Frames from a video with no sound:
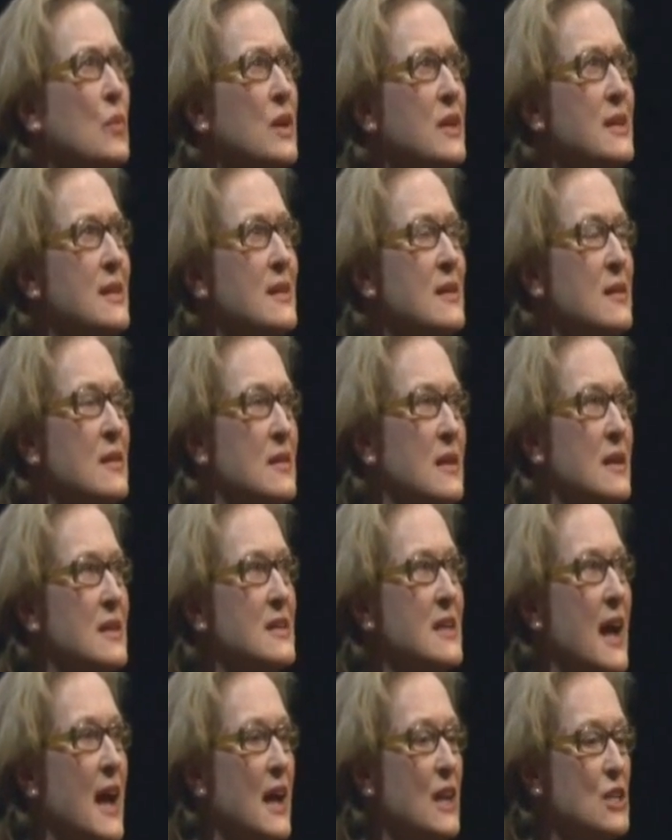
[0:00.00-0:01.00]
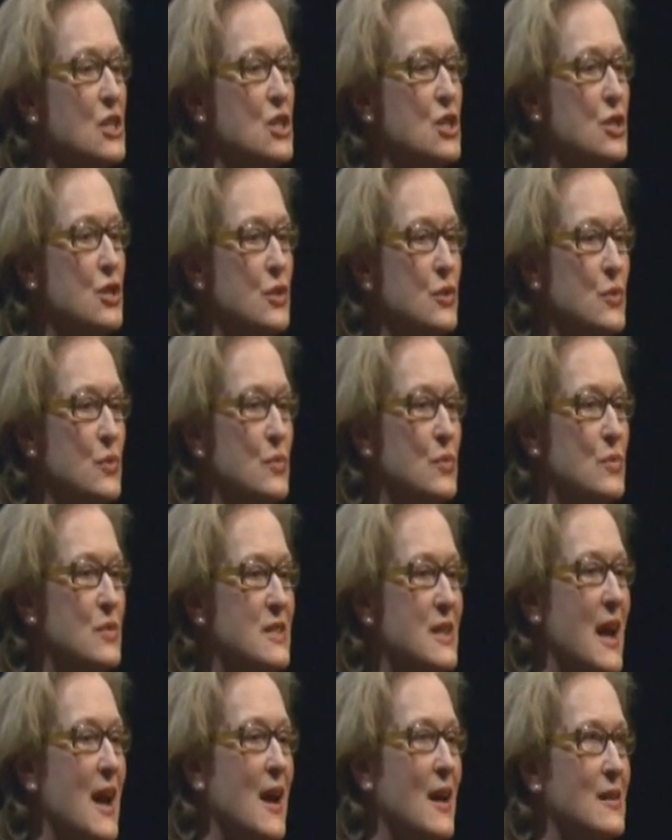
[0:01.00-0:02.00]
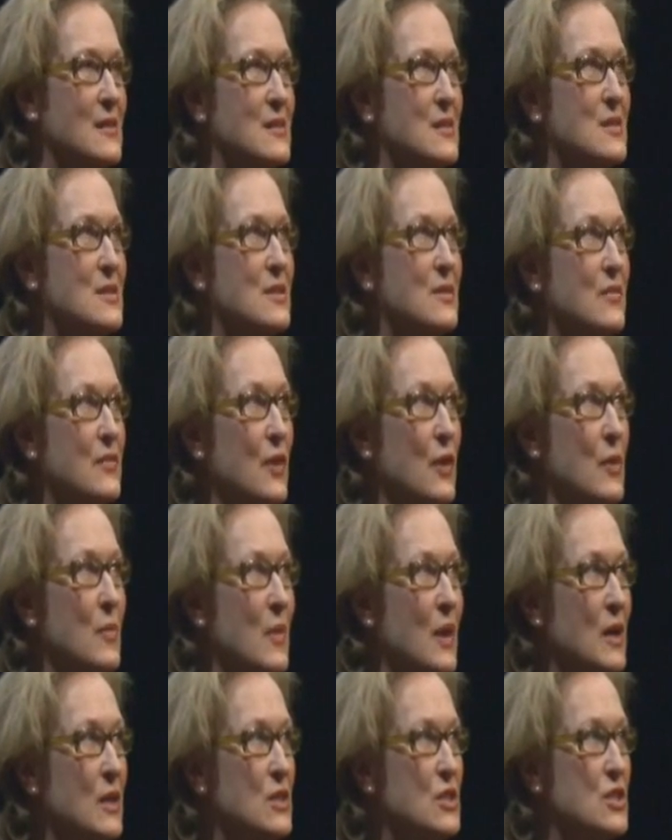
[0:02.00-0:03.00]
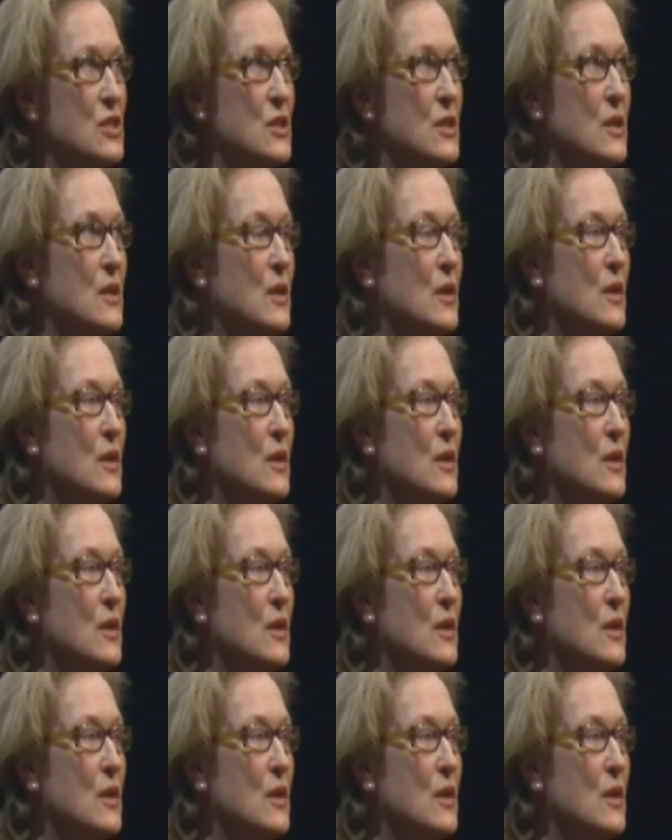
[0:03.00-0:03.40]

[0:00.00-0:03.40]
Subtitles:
we didn't attach to text very much.